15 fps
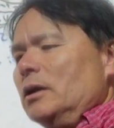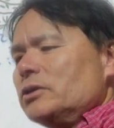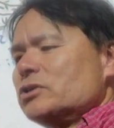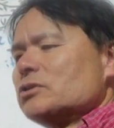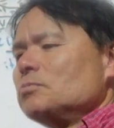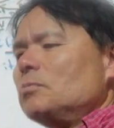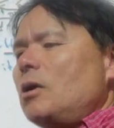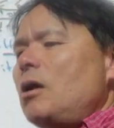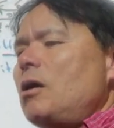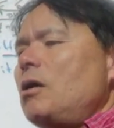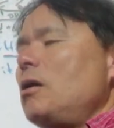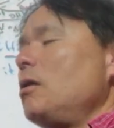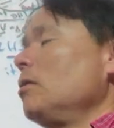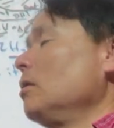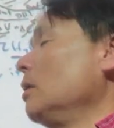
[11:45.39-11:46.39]

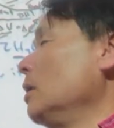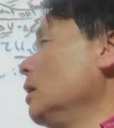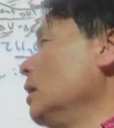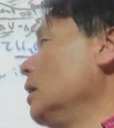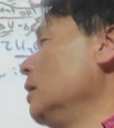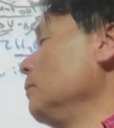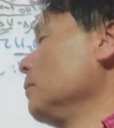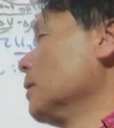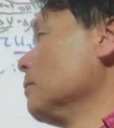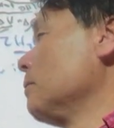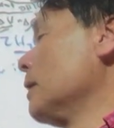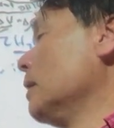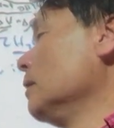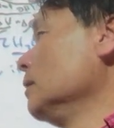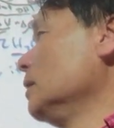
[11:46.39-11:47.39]
small
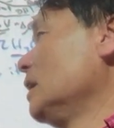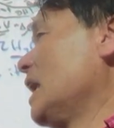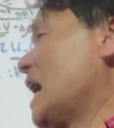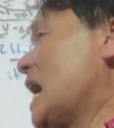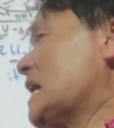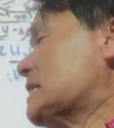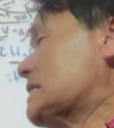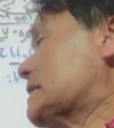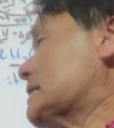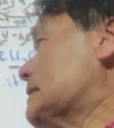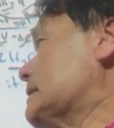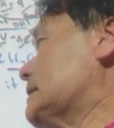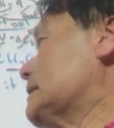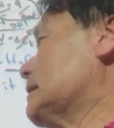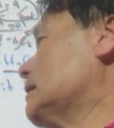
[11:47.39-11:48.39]
compared to gases,
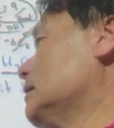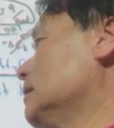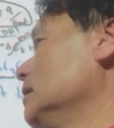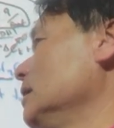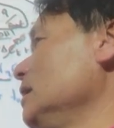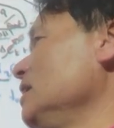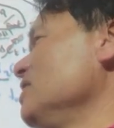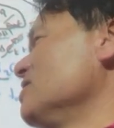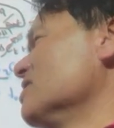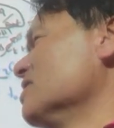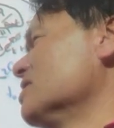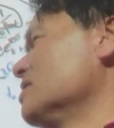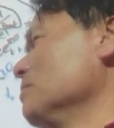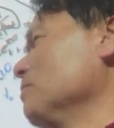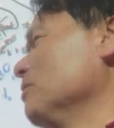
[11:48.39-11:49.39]
and they use the
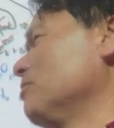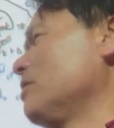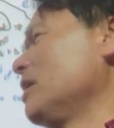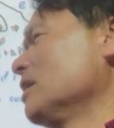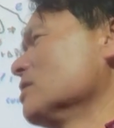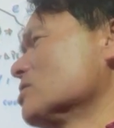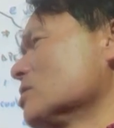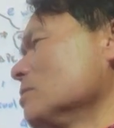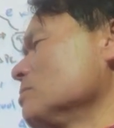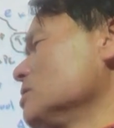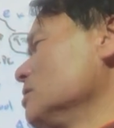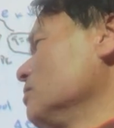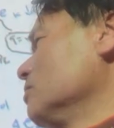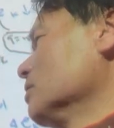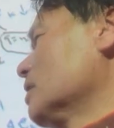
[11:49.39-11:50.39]
simplifying
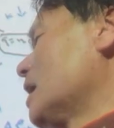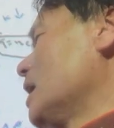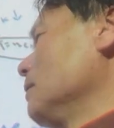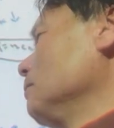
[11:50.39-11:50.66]
assumption for that.